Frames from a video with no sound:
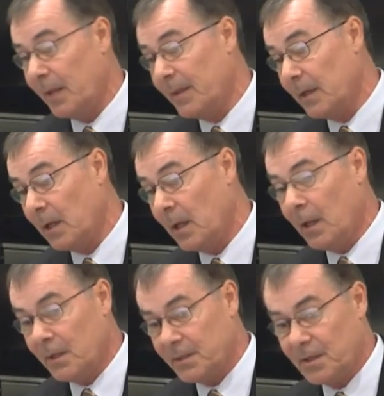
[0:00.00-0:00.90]
and I think
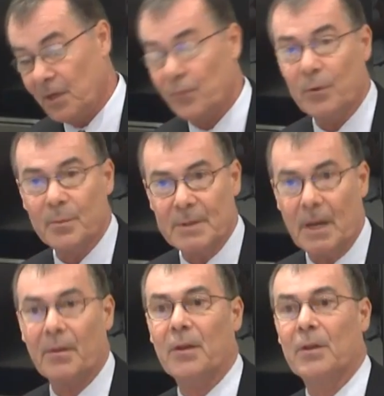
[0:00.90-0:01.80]
there's certain
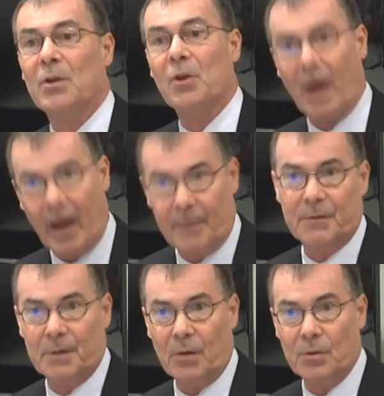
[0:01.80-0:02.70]
rooms out there that you
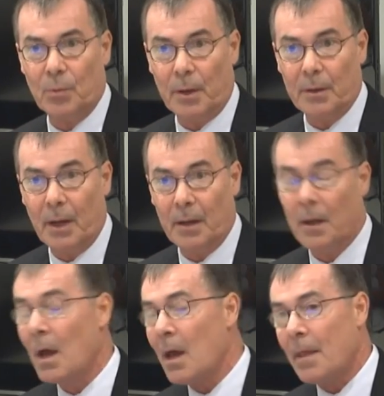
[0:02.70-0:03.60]
have to go to one or the other.